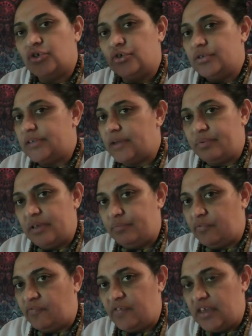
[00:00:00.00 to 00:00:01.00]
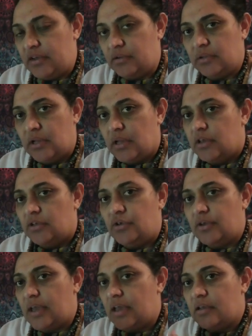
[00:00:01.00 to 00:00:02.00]
choose how people feel.
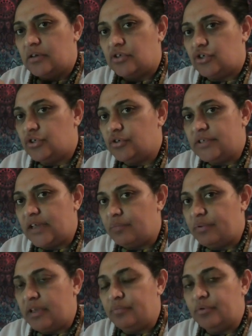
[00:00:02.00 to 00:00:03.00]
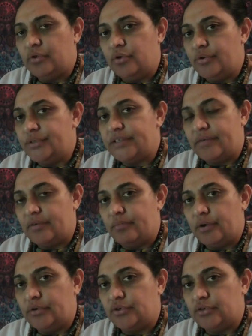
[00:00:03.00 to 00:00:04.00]
You can't choose how people use their
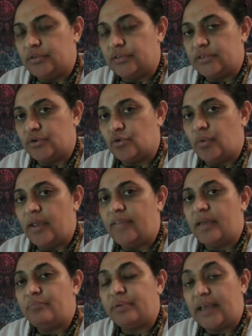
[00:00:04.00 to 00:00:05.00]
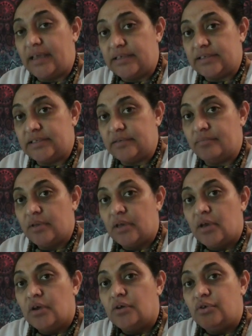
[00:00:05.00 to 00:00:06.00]
emotions or where they place them.
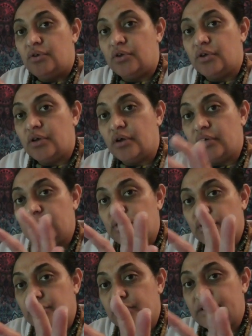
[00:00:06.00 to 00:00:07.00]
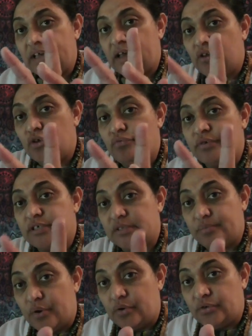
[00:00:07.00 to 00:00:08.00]
You can only choose how you
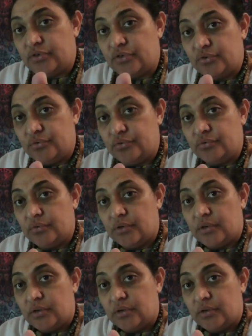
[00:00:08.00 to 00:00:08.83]
respond to